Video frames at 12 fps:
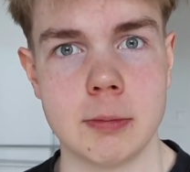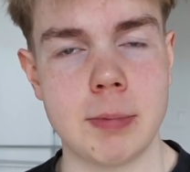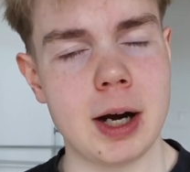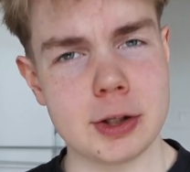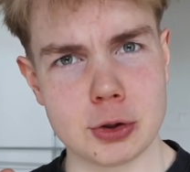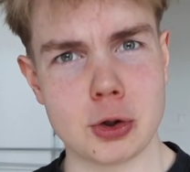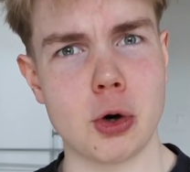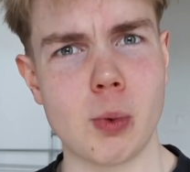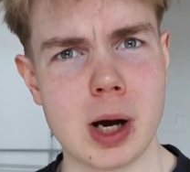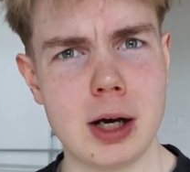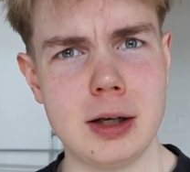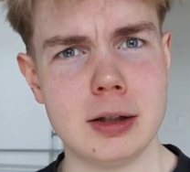But you know
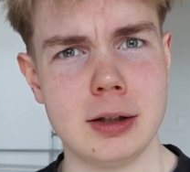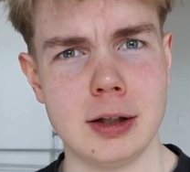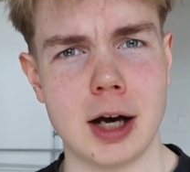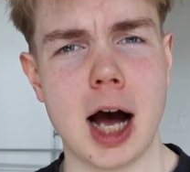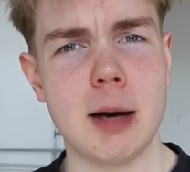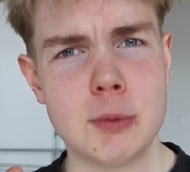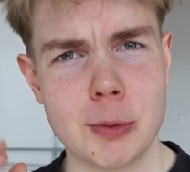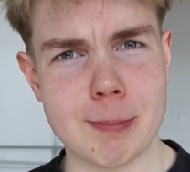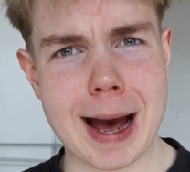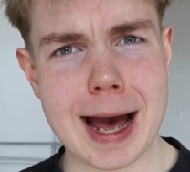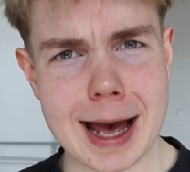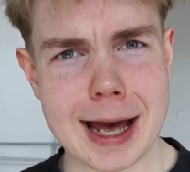what? I'm a
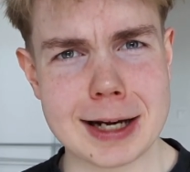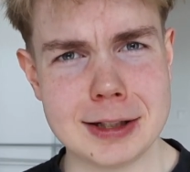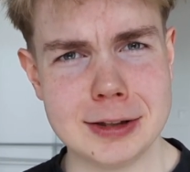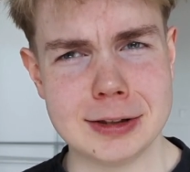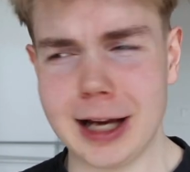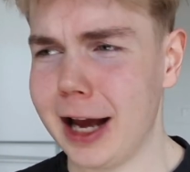man